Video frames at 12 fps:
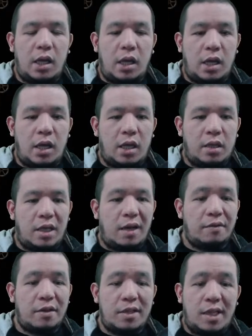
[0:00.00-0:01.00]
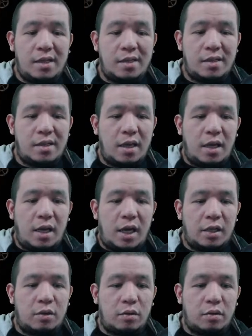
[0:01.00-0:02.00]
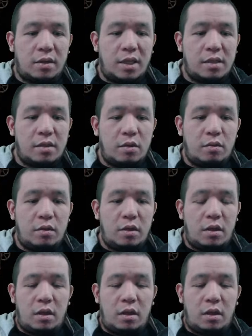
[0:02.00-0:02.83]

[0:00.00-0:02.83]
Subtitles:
And after this, I took this node